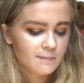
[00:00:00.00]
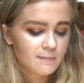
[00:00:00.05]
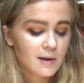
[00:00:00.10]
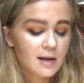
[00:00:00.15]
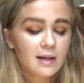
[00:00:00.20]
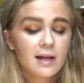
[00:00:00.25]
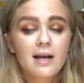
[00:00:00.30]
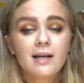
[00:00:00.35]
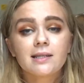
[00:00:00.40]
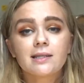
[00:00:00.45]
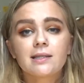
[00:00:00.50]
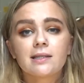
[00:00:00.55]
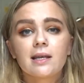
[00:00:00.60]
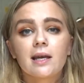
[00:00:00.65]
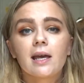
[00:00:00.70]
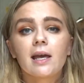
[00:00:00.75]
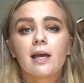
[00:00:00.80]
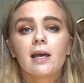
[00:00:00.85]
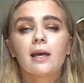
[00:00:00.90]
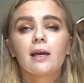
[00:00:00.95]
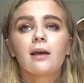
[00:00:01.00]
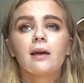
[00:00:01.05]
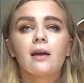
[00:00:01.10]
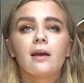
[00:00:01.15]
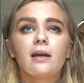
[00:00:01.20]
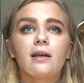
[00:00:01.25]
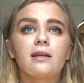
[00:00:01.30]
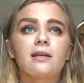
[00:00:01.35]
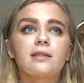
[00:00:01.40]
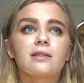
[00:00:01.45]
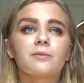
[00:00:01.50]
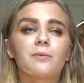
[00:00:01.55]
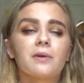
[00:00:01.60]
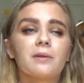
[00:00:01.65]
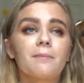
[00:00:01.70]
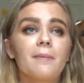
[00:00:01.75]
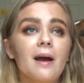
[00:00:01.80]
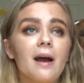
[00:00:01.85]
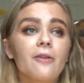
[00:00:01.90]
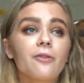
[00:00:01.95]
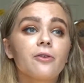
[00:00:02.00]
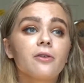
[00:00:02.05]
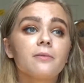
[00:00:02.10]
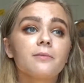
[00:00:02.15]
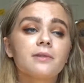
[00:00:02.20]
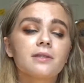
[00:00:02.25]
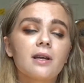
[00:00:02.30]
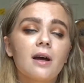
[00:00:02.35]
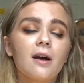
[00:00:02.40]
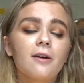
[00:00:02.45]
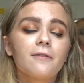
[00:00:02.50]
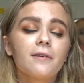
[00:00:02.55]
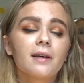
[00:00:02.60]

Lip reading: last thing is with bathroom stuff.